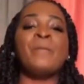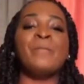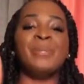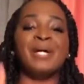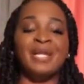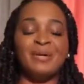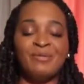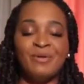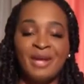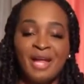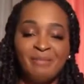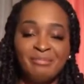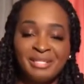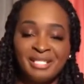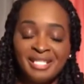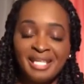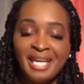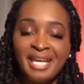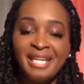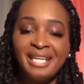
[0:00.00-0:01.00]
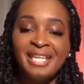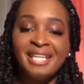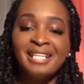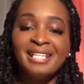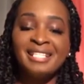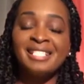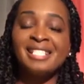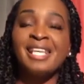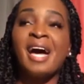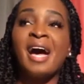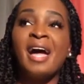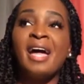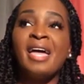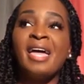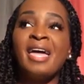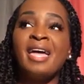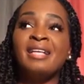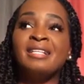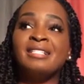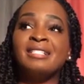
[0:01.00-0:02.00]
But what I'm saying is God
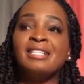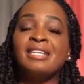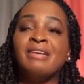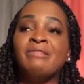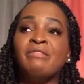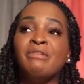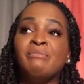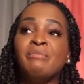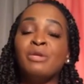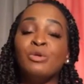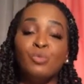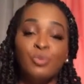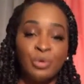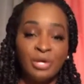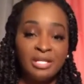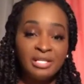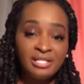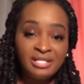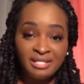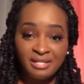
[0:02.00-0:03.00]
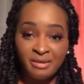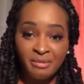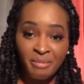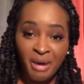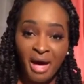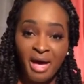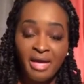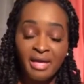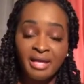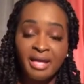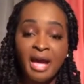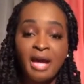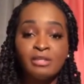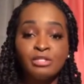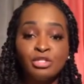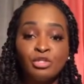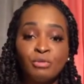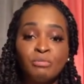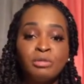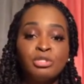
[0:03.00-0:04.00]
has given me wisdom. I had
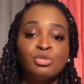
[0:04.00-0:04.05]
got so much